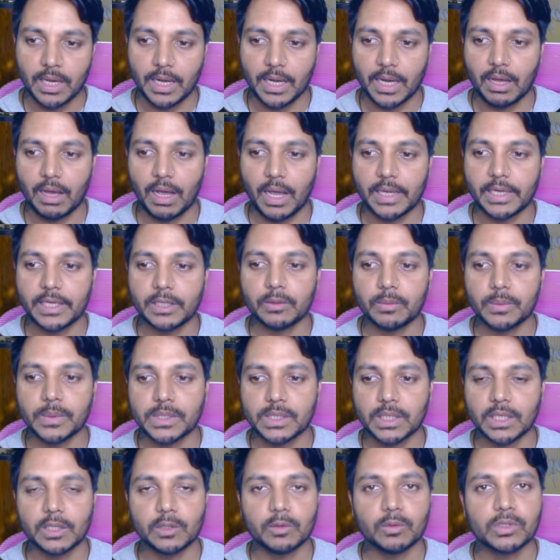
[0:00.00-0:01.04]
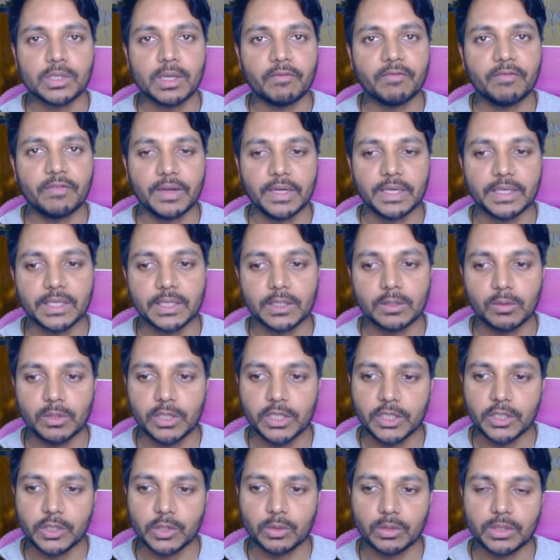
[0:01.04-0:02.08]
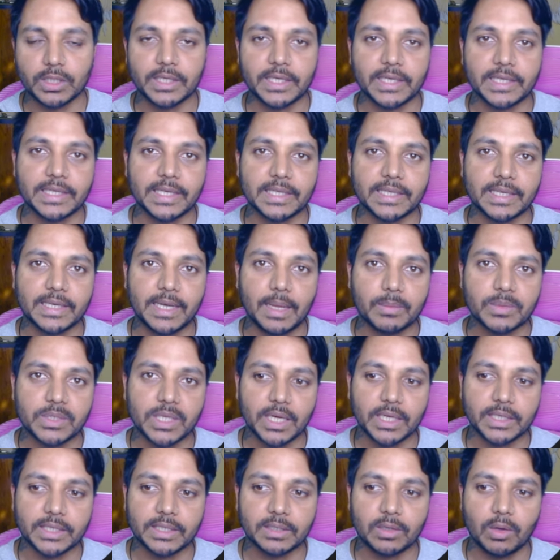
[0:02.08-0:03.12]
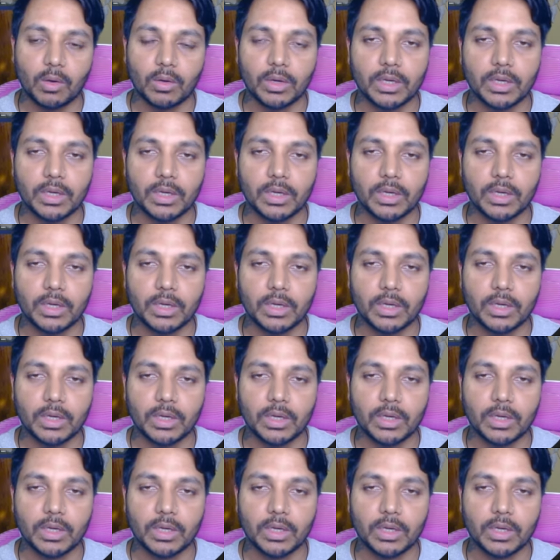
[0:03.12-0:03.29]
Now I need to basically do some filter to ensure the data that I'm selecting